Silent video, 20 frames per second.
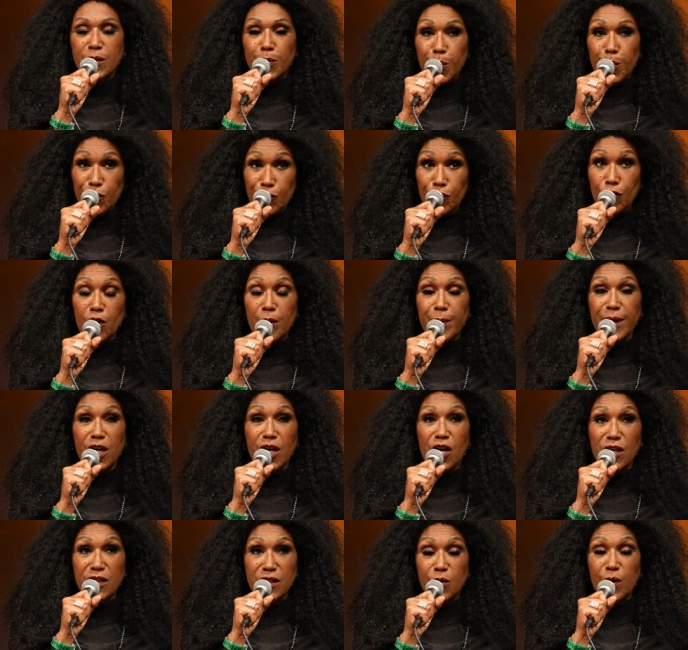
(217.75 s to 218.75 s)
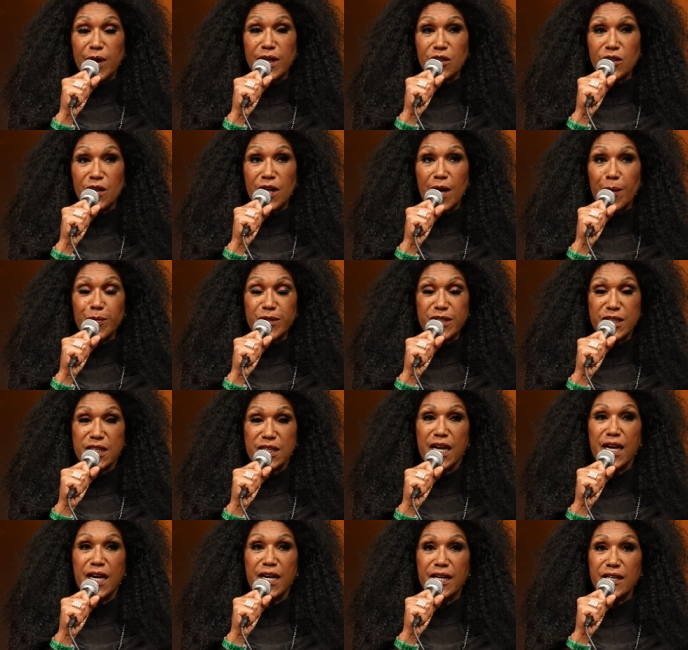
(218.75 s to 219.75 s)
performing on the Grand Ole Opry
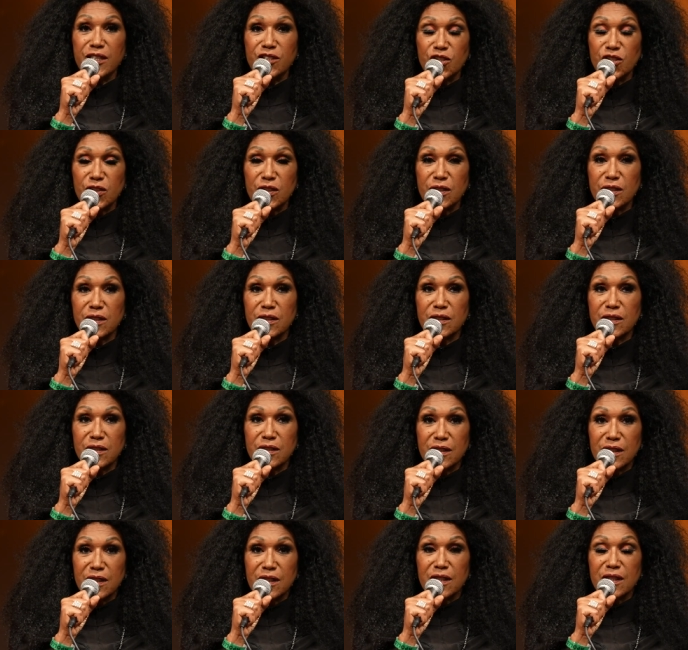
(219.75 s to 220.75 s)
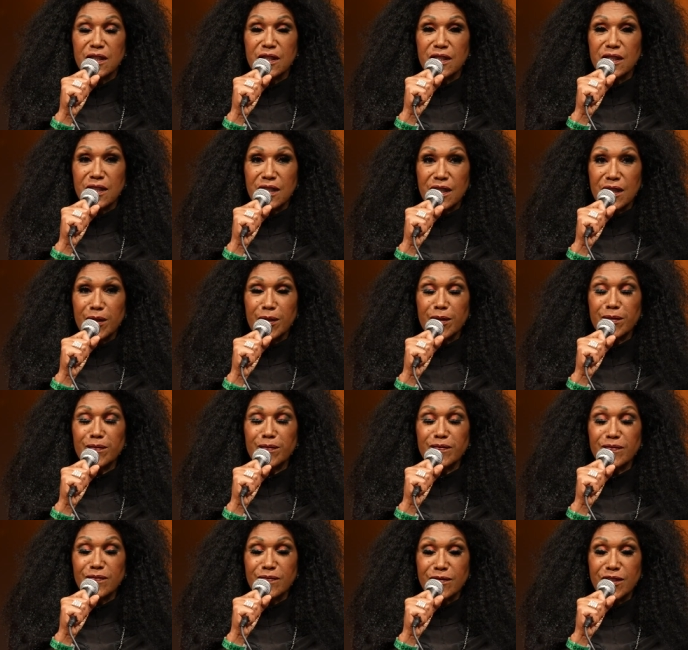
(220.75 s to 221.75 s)
stage, um,
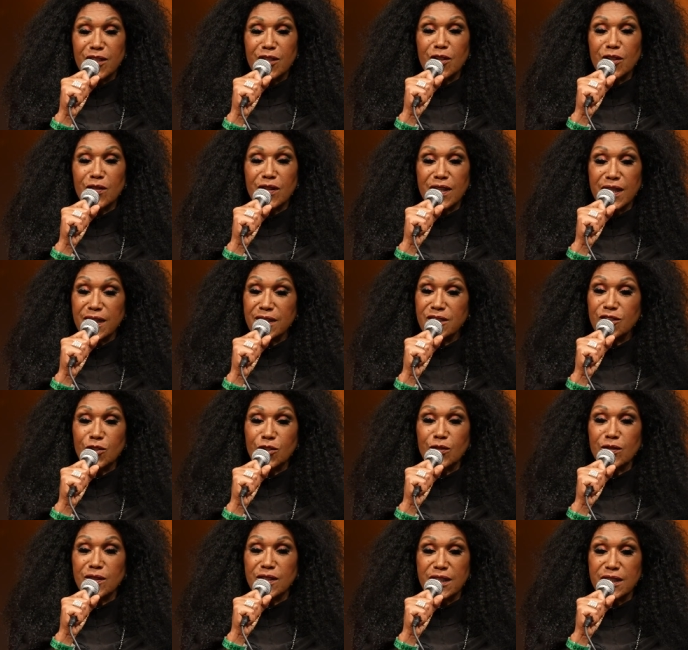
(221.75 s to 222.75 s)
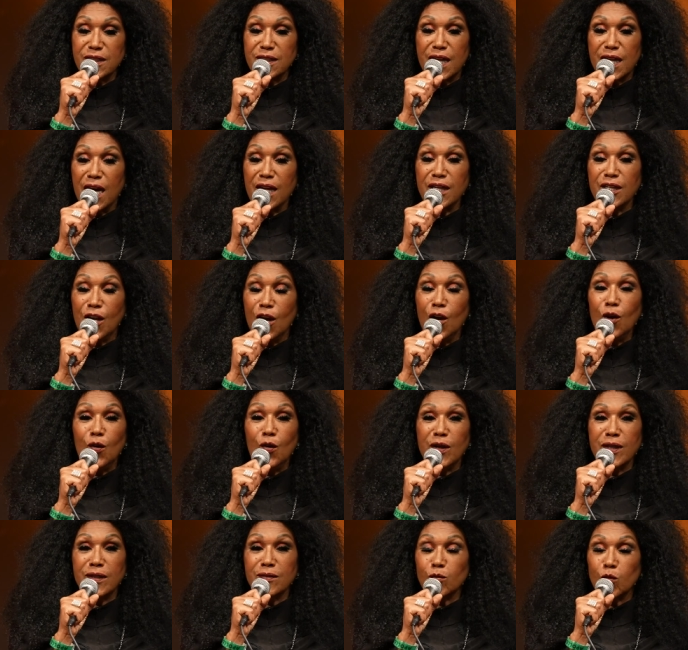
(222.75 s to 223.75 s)
you know, they too did not
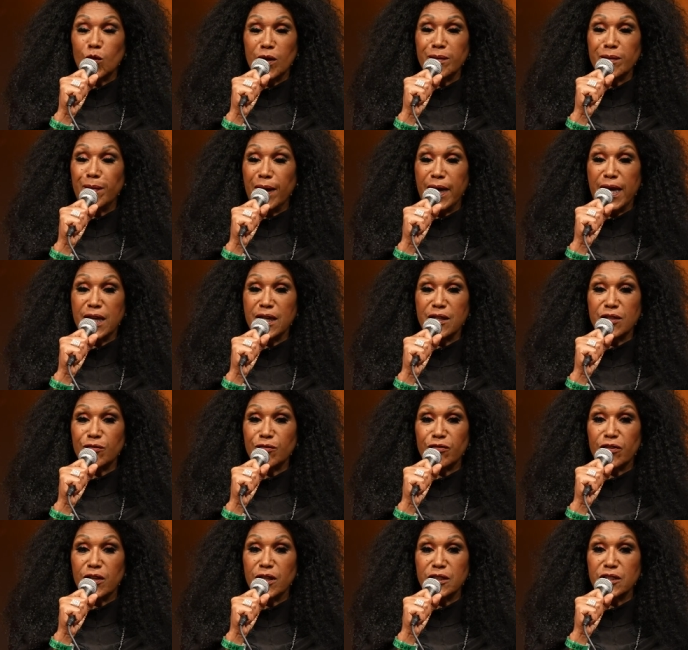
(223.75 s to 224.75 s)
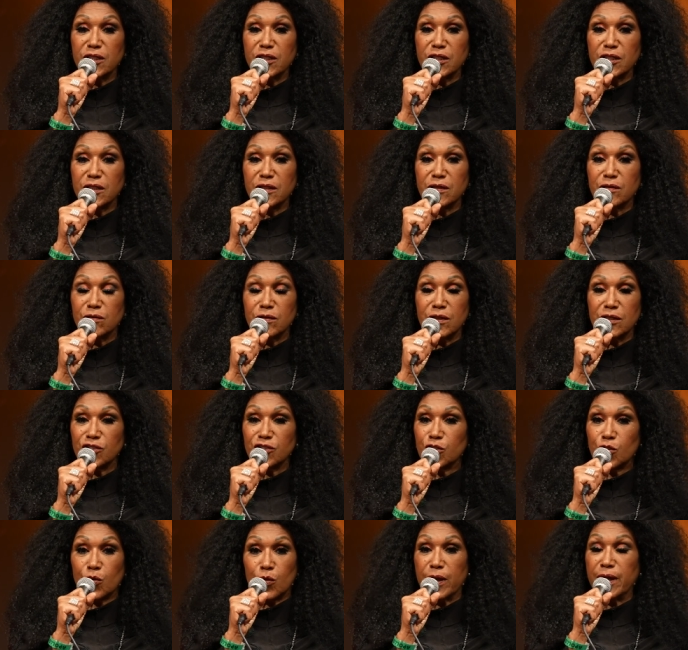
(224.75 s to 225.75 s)
know. And one man in the front just
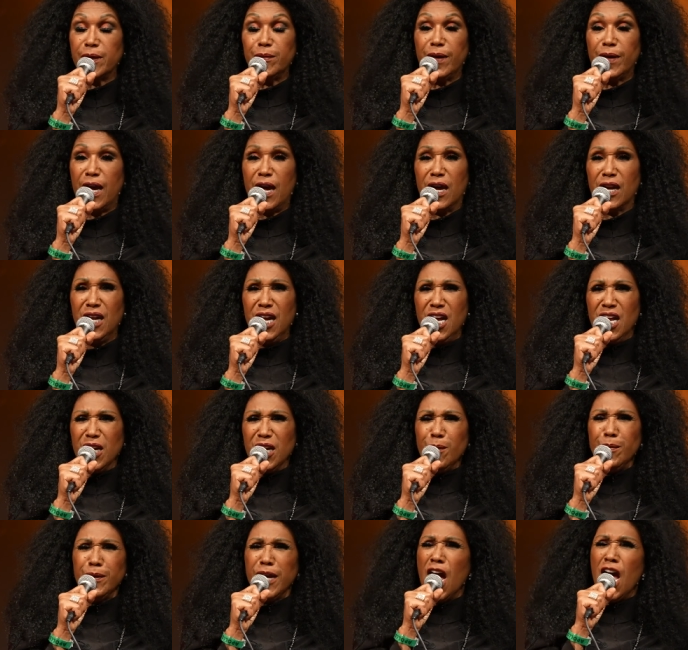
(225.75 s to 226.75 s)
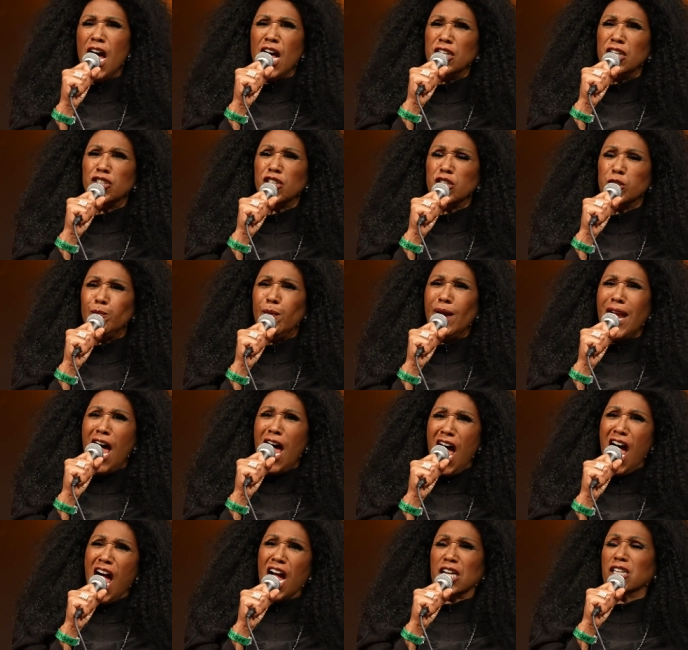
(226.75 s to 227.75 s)
screamed out, them gals is
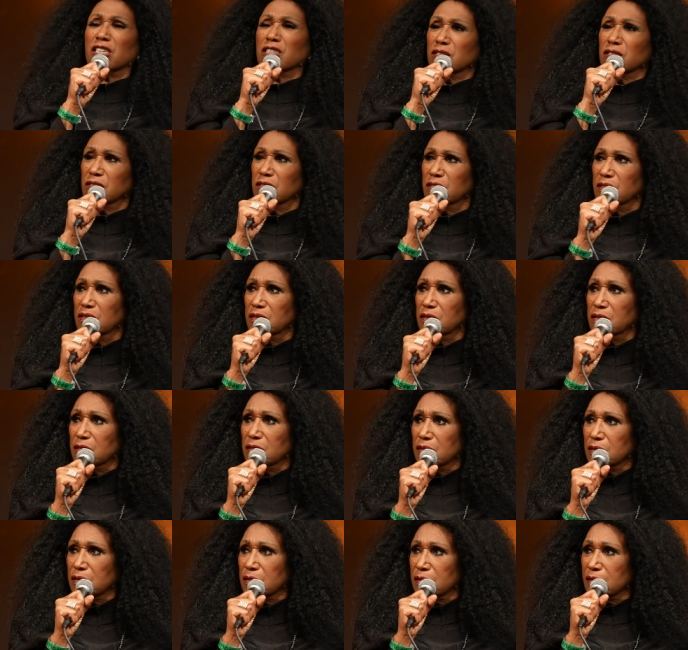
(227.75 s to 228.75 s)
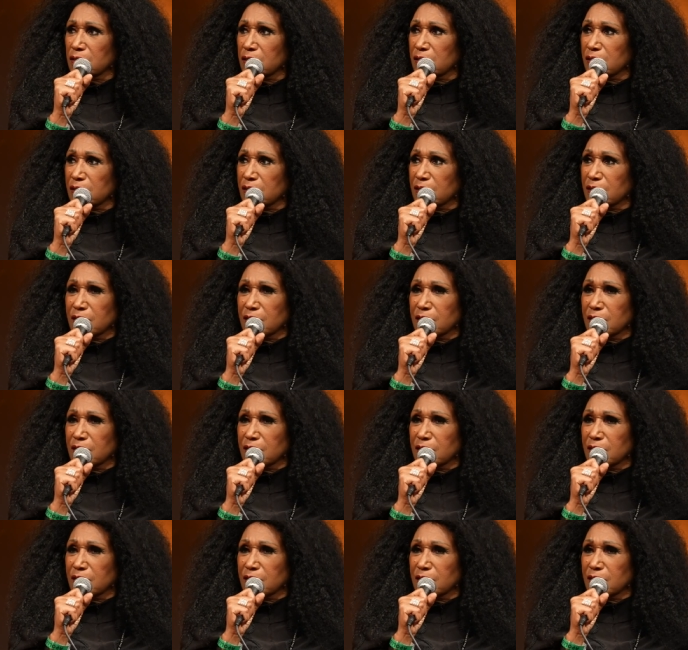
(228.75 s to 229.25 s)
black!